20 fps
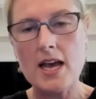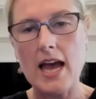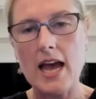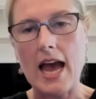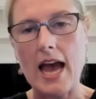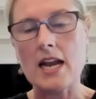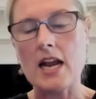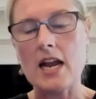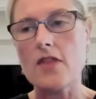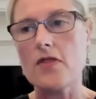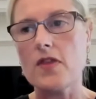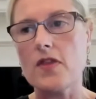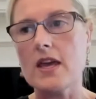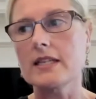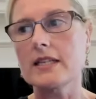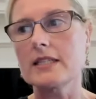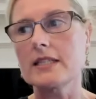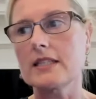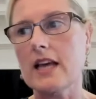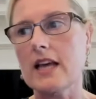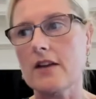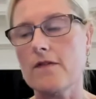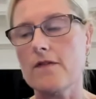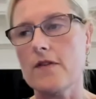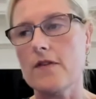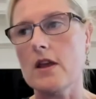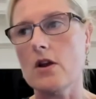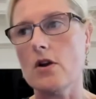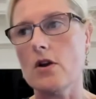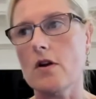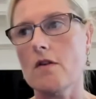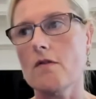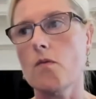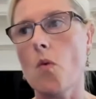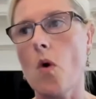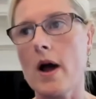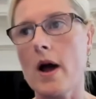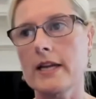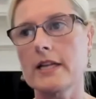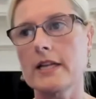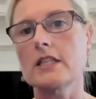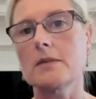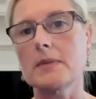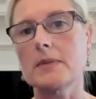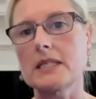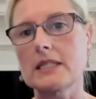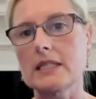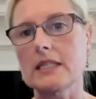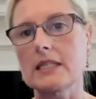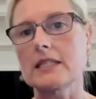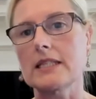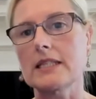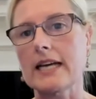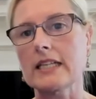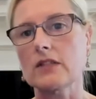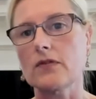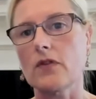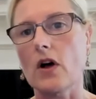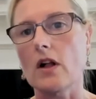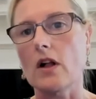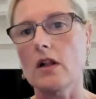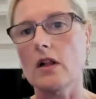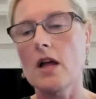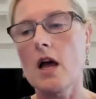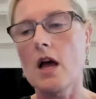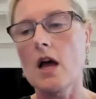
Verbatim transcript: And I think it's that fear of wanting to be successful,